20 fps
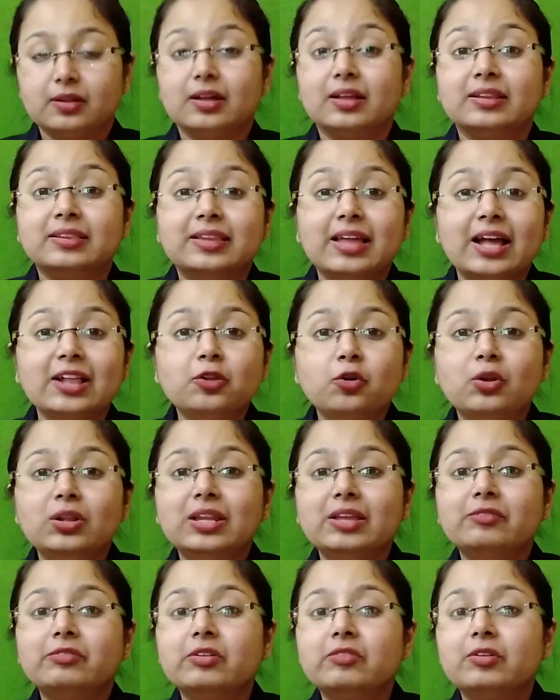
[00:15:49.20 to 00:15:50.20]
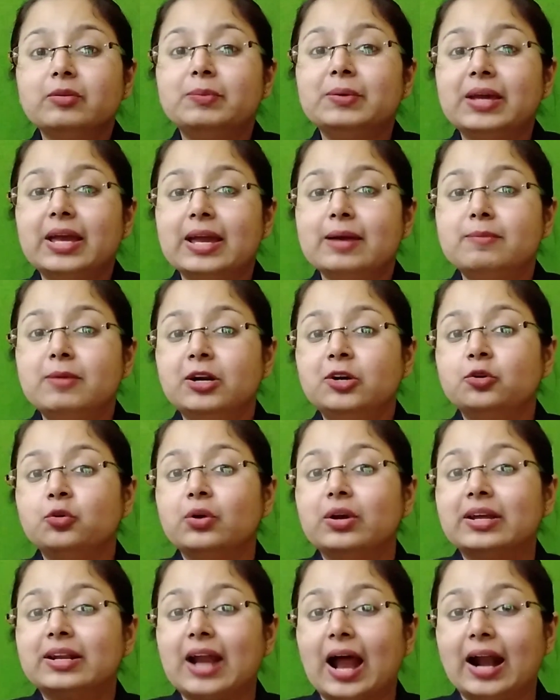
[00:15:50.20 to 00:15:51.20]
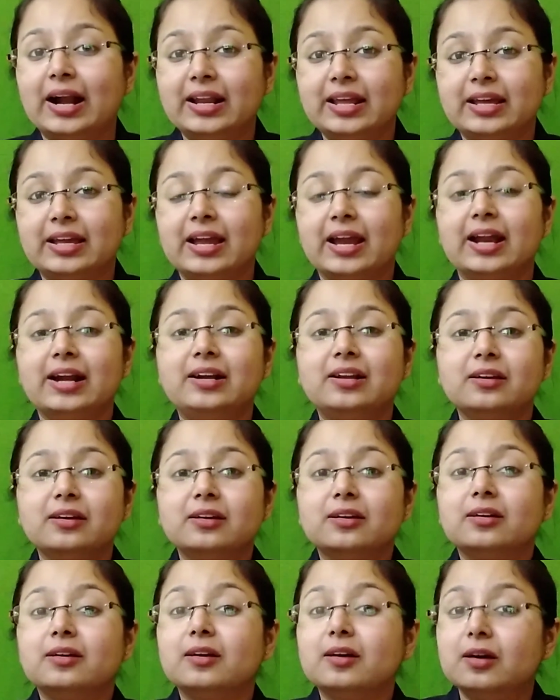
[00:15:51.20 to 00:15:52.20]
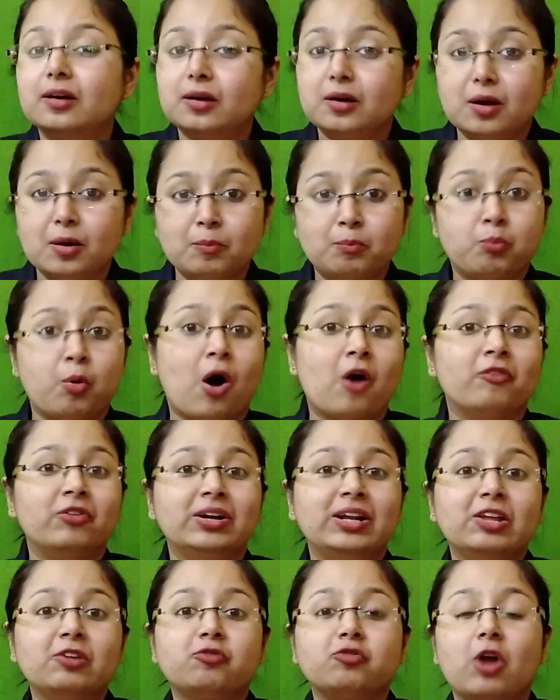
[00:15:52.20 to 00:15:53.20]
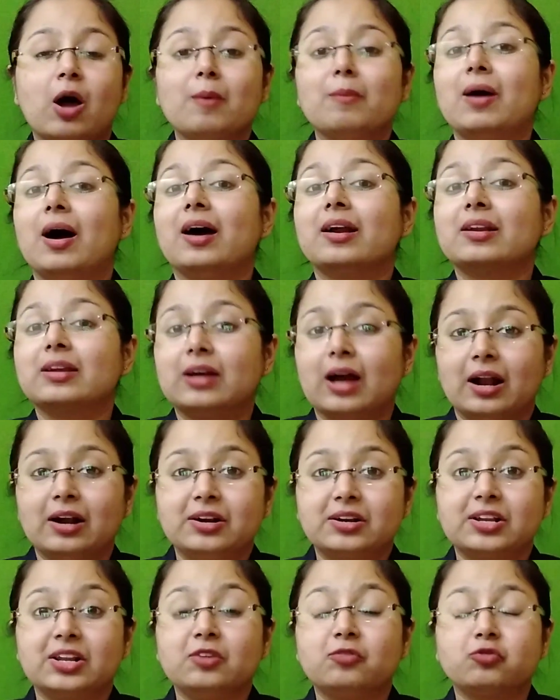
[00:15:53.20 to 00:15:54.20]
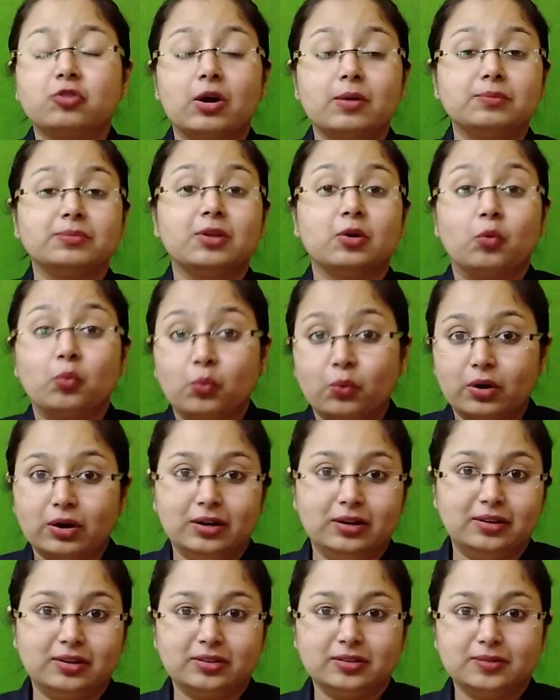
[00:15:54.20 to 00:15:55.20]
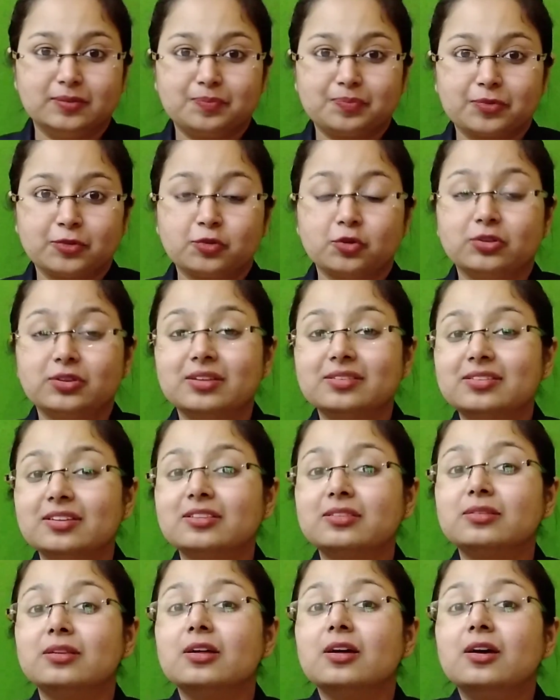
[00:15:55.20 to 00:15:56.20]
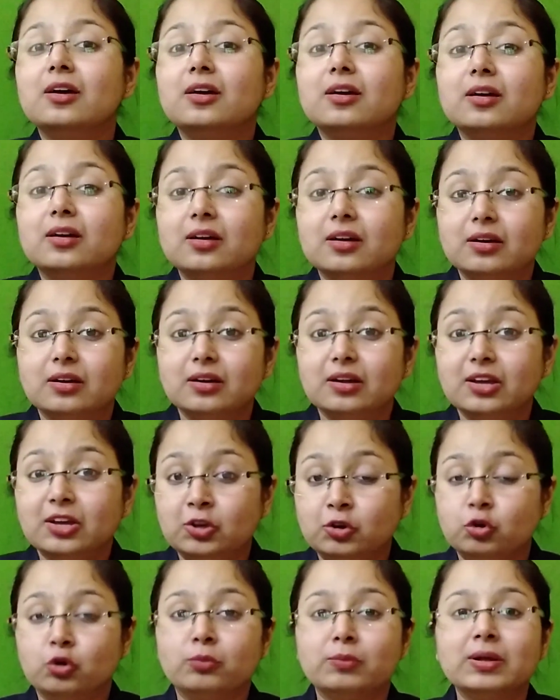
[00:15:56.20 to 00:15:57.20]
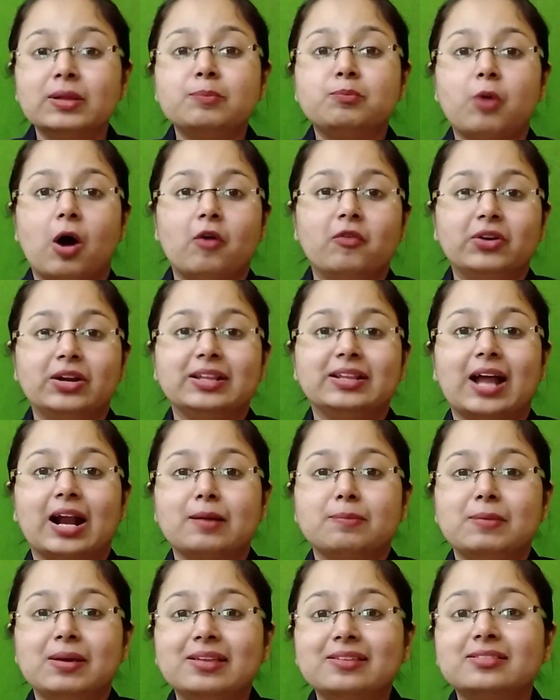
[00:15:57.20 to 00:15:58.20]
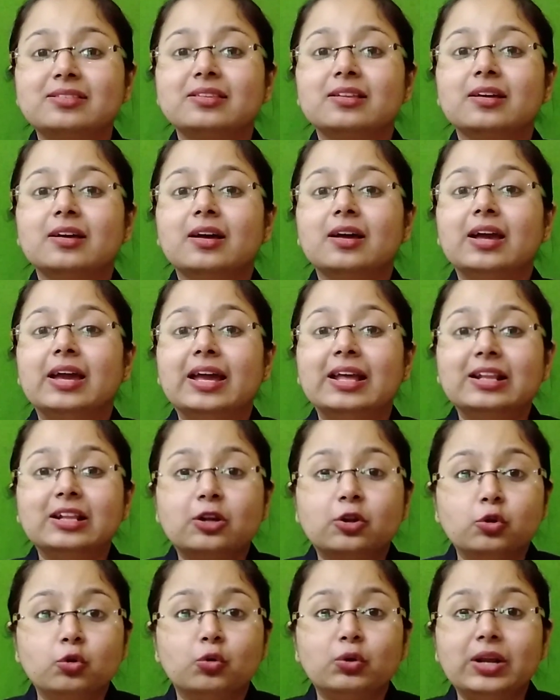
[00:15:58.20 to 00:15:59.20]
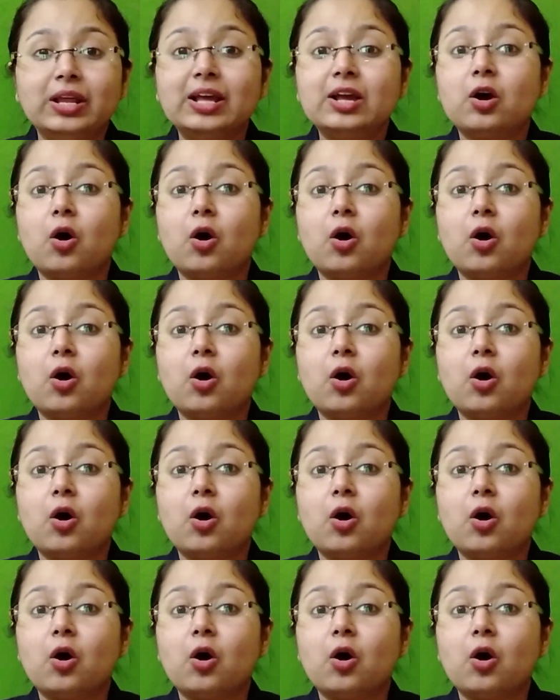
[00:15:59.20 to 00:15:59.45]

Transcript: then only we will be able to eradicate poverty from our country, from the world. So this is human poverty. That means including